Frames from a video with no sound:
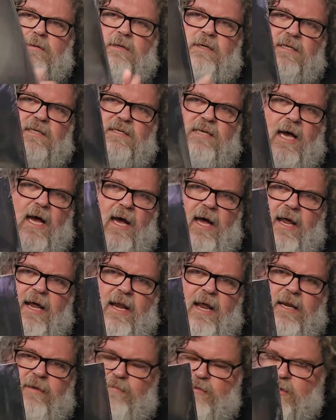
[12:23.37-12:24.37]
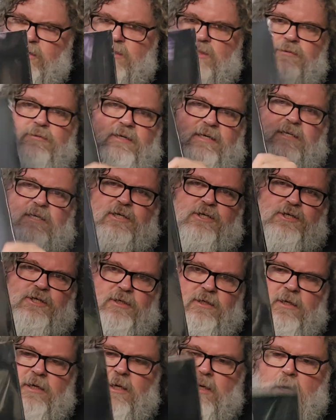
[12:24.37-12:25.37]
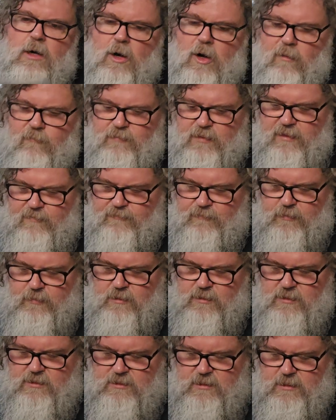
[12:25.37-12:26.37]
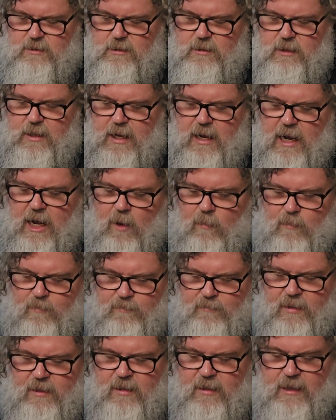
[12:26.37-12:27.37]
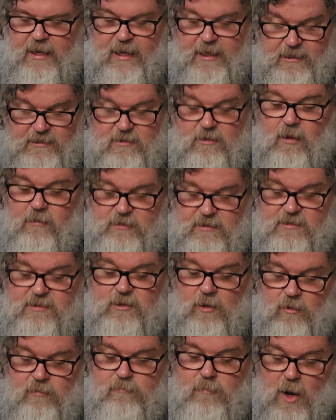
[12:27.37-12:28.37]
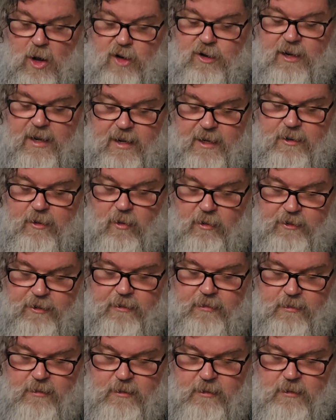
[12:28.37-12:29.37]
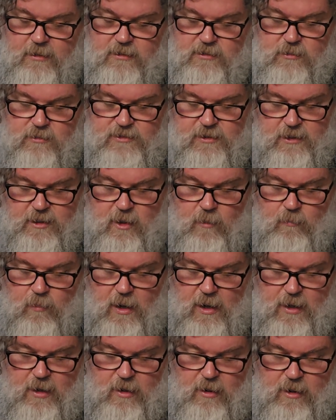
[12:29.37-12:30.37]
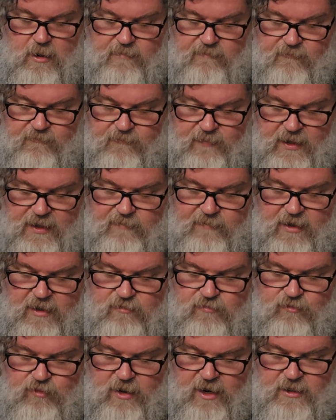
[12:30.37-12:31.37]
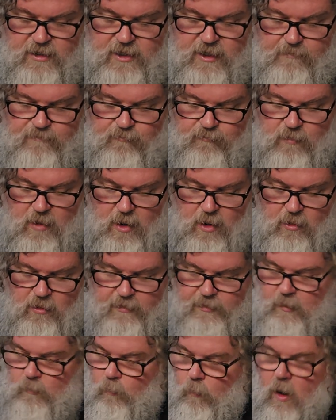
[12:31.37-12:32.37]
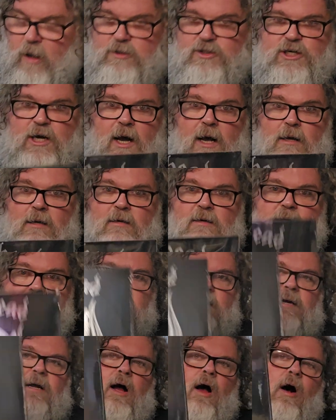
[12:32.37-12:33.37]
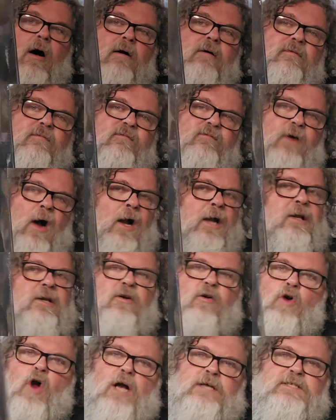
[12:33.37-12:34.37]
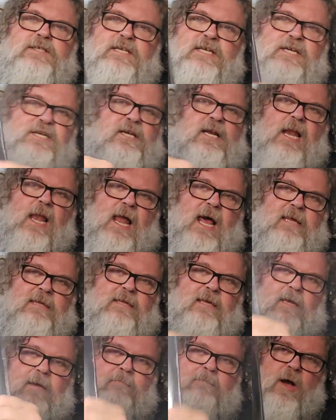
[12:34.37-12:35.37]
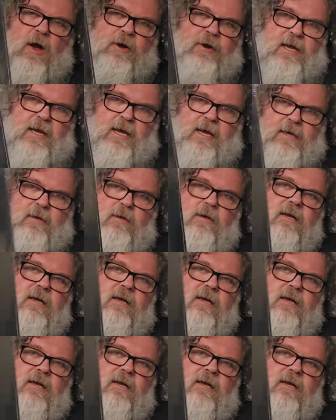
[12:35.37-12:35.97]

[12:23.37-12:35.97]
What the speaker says: It's an anniversary edition of their first album. And it's got the song Motorhead on it. It's also got White Line Fever, Train Kept Rolling, The Watcher. Fucking crusty and classic Motorhead.